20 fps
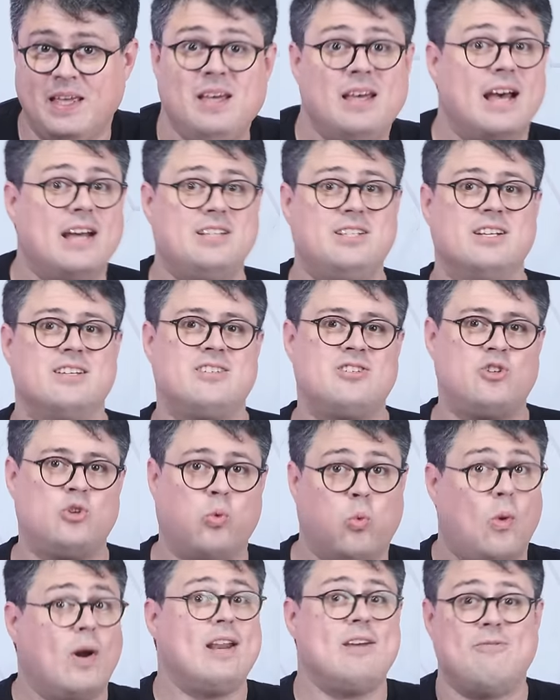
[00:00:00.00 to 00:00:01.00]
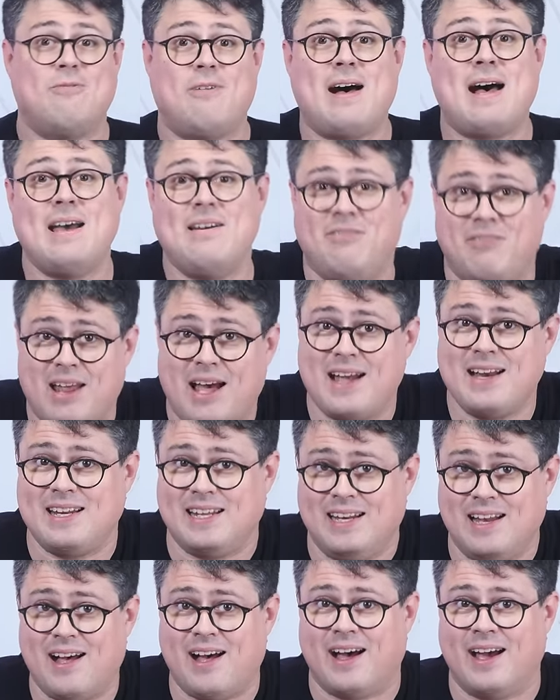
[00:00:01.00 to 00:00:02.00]
At just
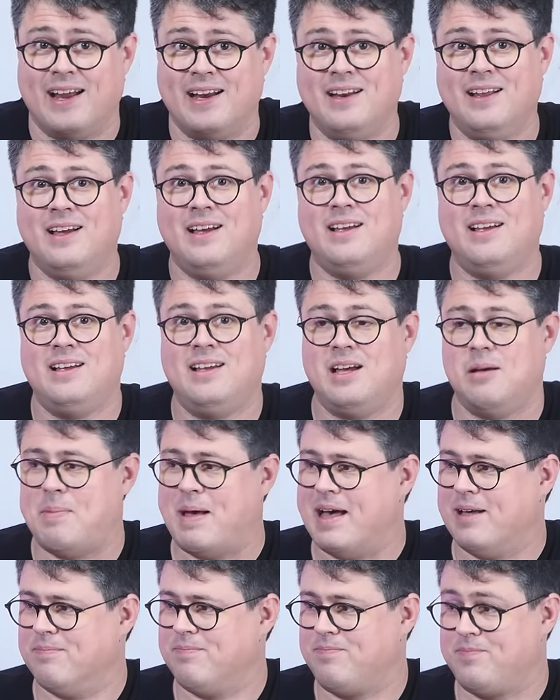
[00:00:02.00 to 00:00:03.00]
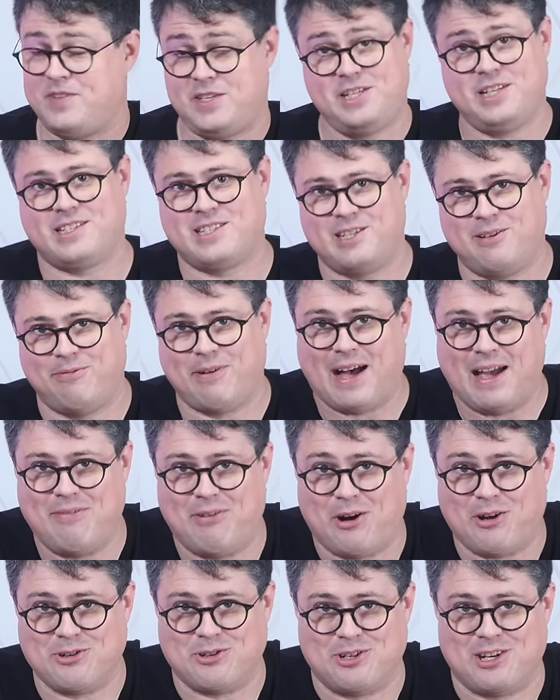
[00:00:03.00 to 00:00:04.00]
$25.99, about
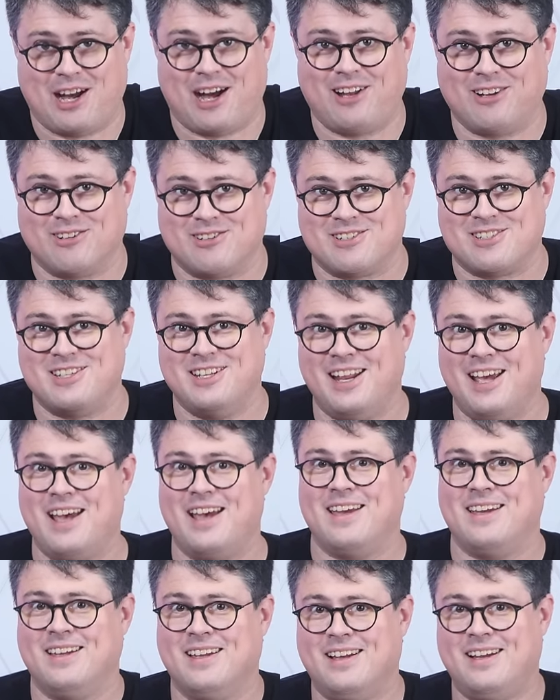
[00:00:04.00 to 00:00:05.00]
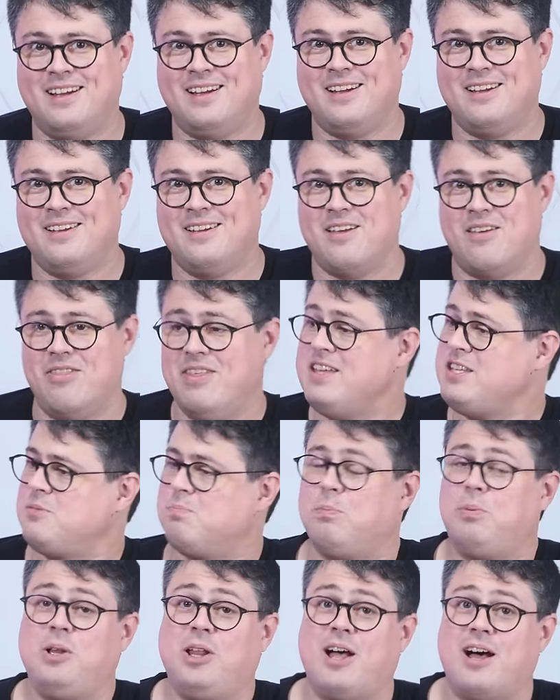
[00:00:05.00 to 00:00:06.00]
$6,500 today, this
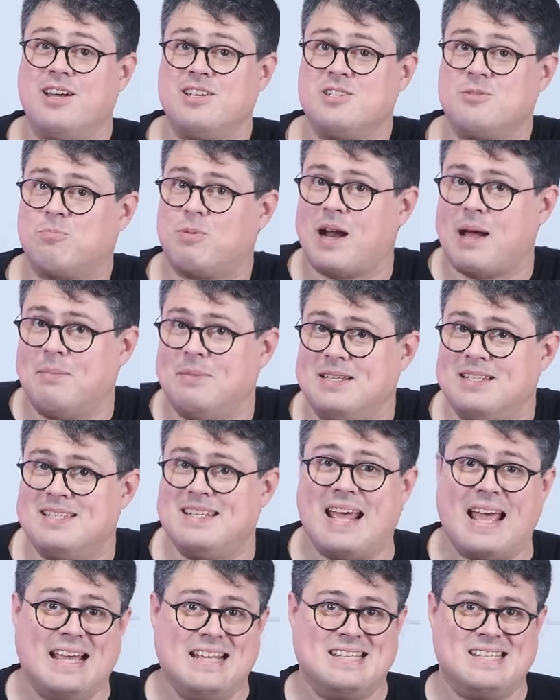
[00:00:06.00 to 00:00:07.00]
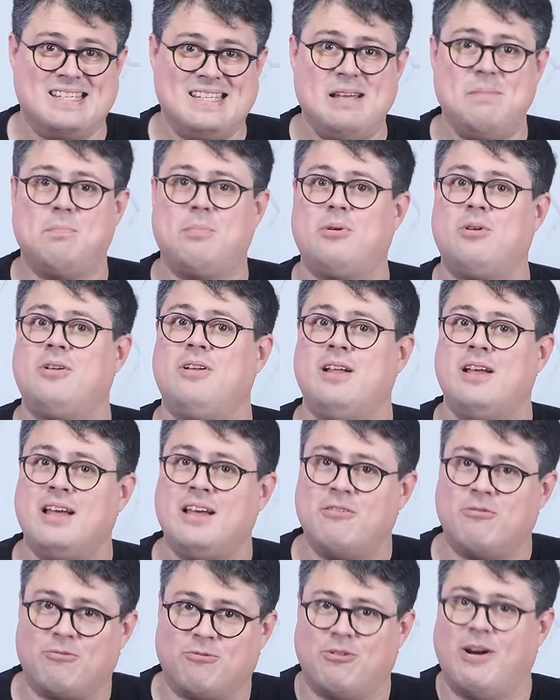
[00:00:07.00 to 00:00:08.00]
Plus promised a simple,
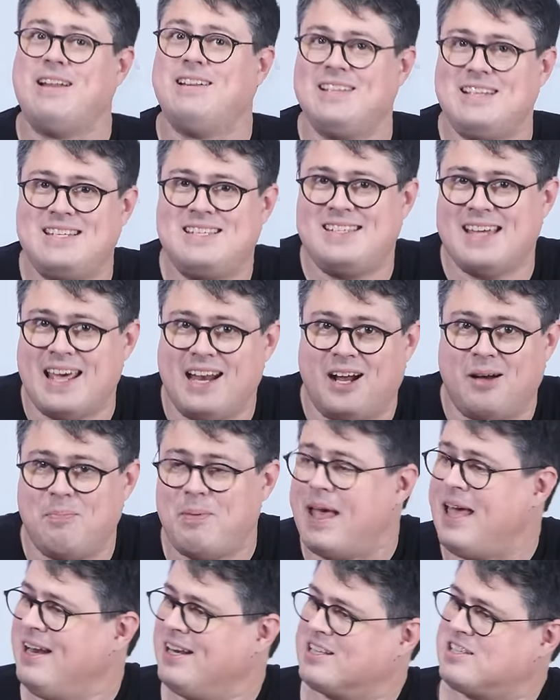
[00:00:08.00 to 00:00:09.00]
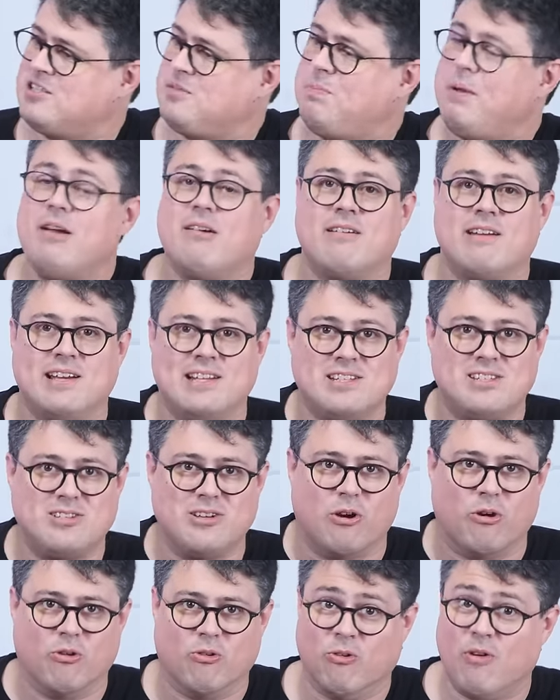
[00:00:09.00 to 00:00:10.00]
friendly setup and experience
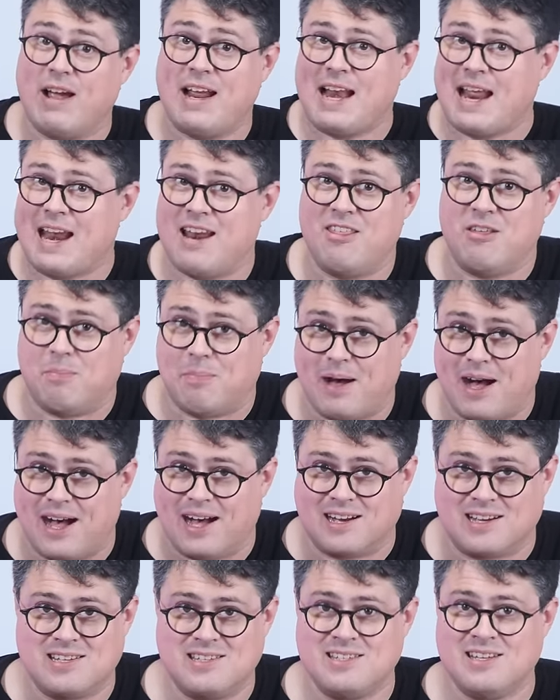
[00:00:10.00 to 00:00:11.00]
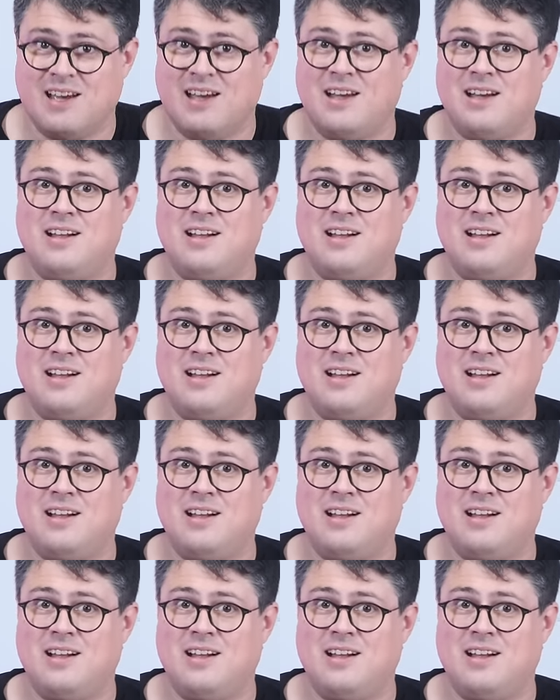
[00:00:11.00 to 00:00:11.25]
right out of the box.